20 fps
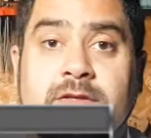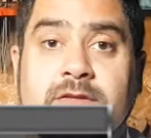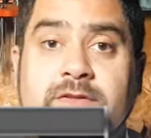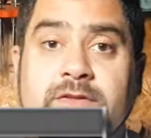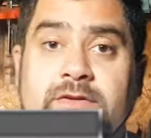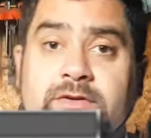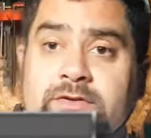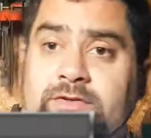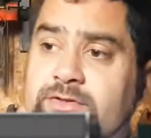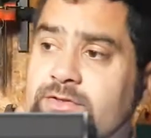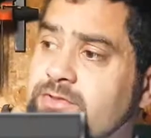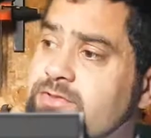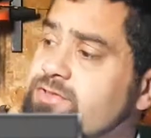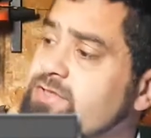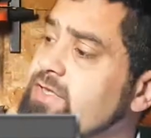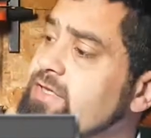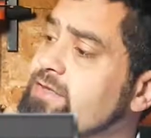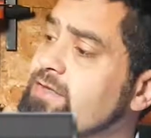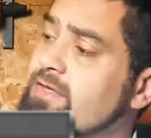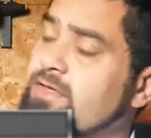They're
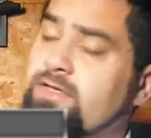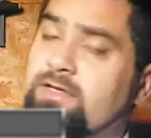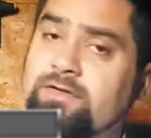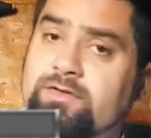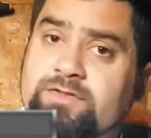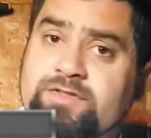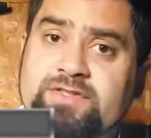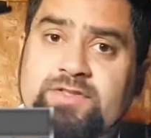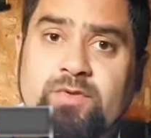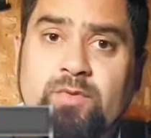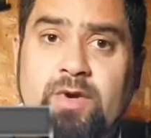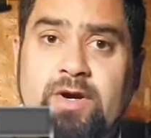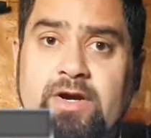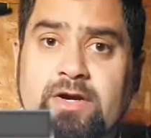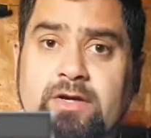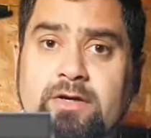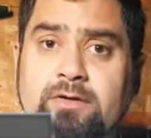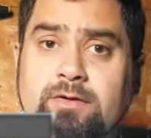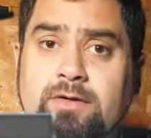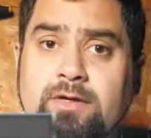usually the little
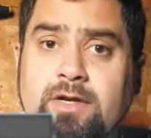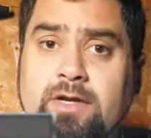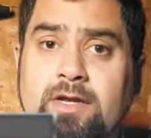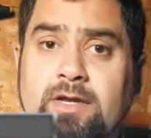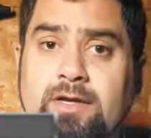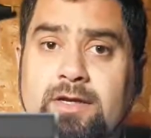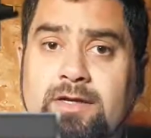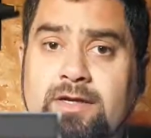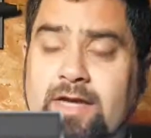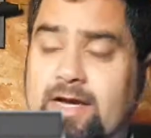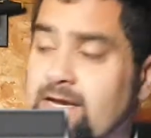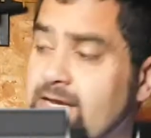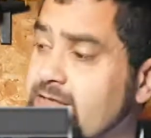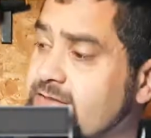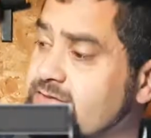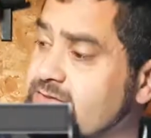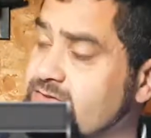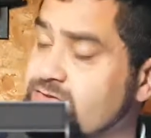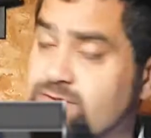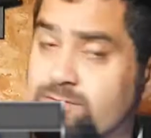square
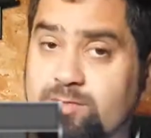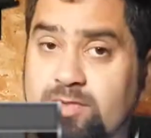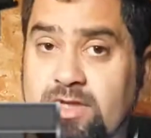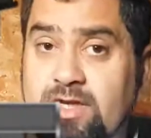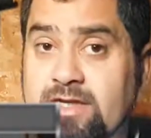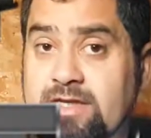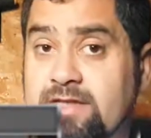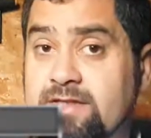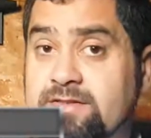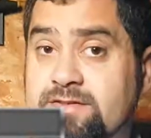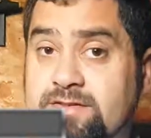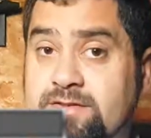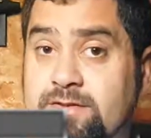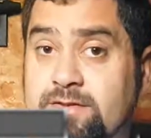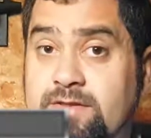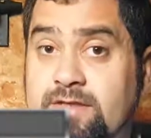guys that you plug into